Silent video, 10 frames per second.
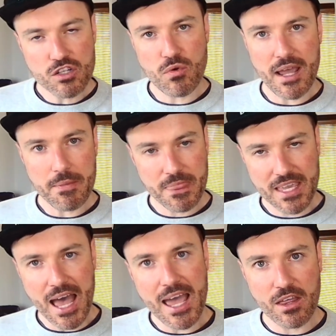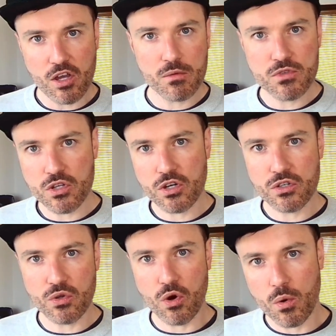right, the guy that comes to your
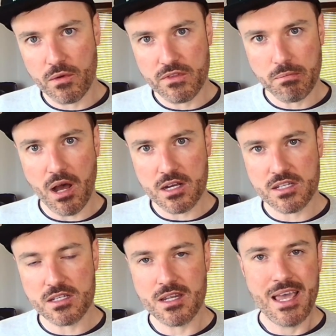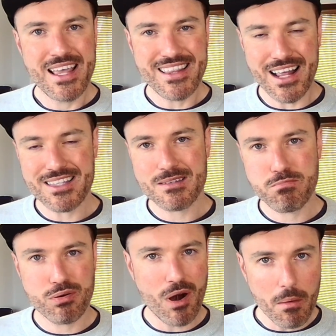door with the boxes, that's
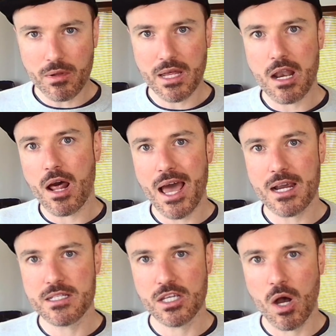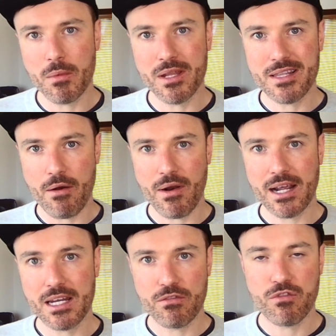probably not actually coming
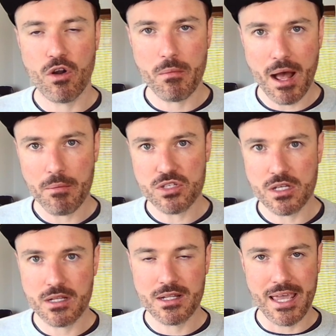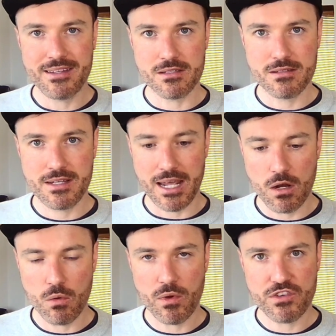directly from Amazon. They just
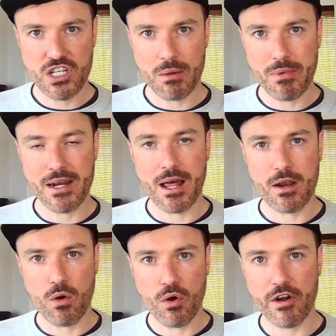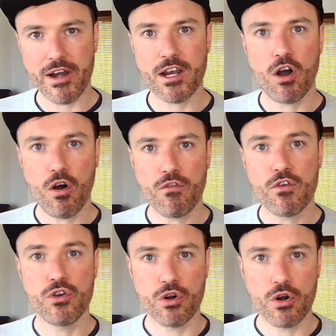deal with shipping and ordering of
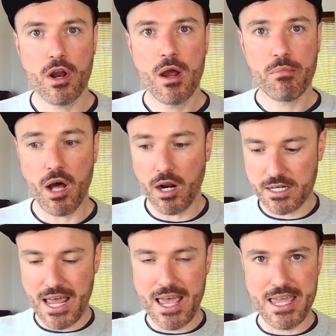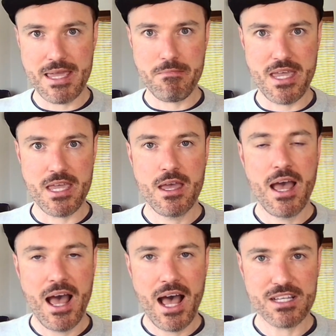your products, i.e. me
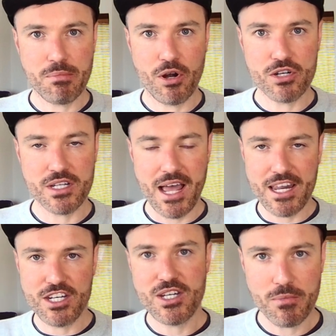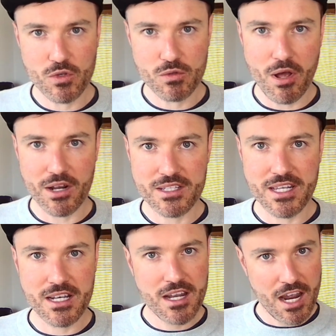as a person. I ship those products
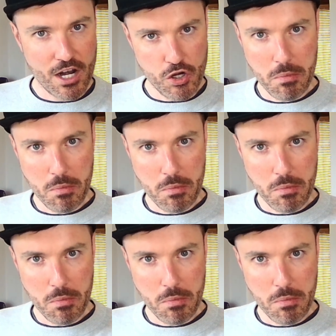in and you're